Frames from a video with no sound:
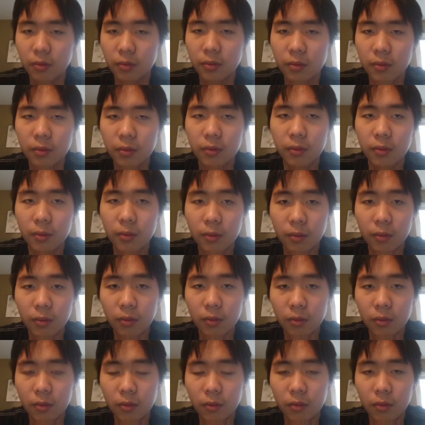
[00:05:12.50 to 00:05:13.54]

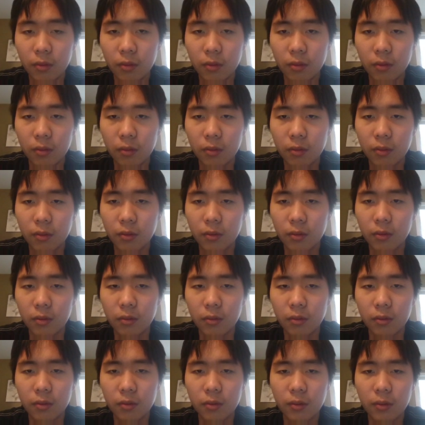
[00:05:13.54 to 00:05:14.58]

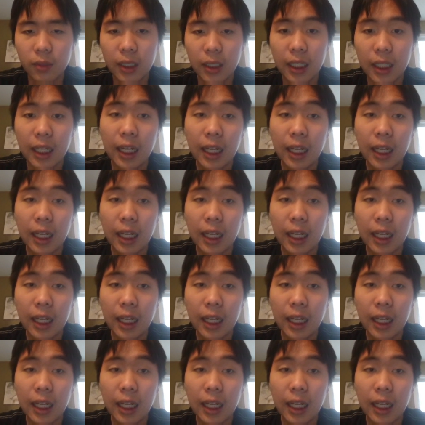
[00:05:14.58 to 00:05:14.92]
Nothing is said.